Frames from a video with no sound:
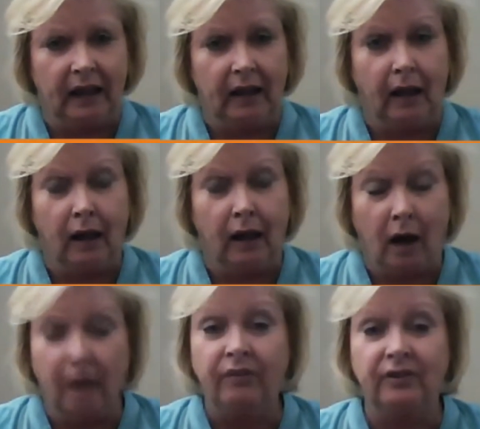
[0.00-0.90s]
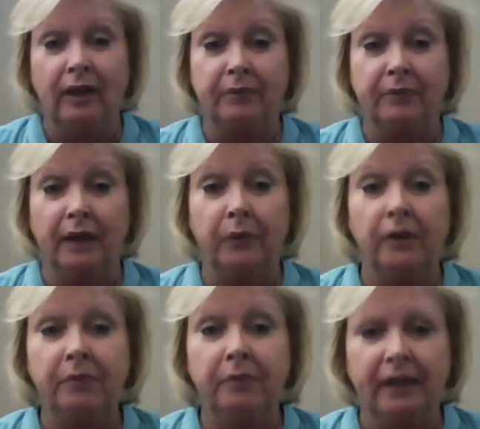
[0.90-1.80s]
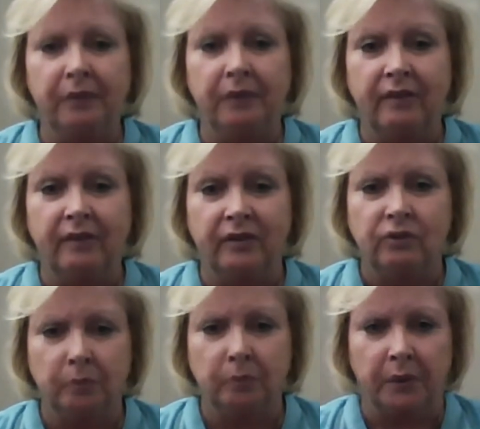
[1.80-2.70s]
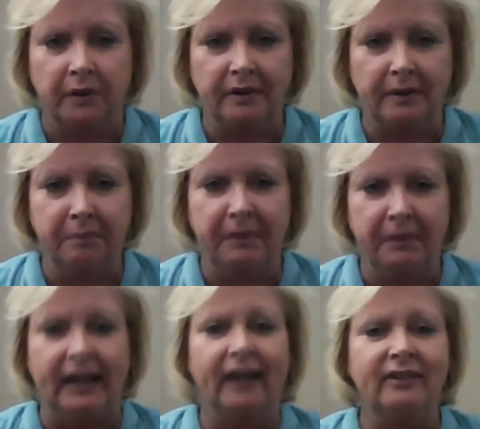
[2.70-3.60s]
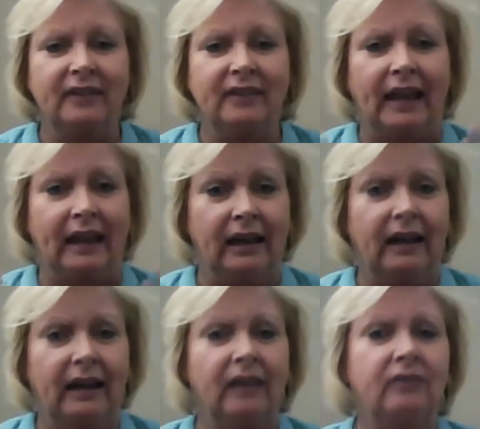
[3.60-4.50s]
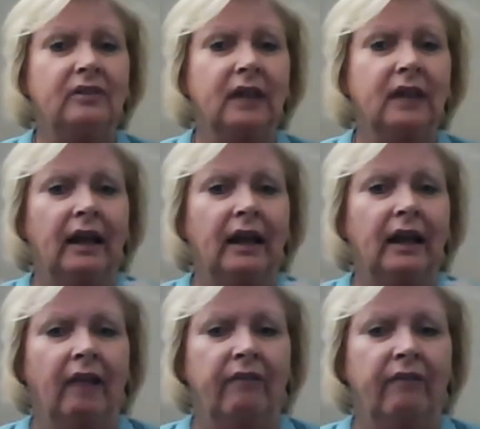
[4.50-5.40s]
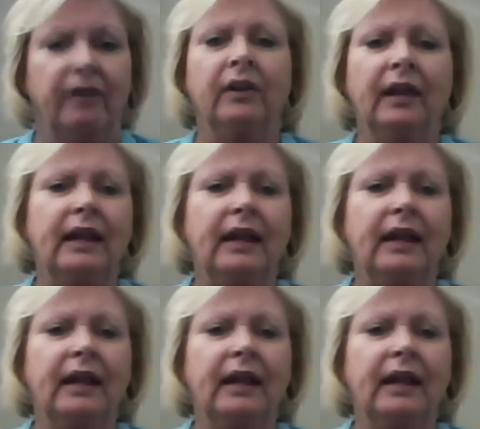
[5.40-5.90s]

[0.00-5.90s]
oftentimes I will begin with a vision board, because it is a very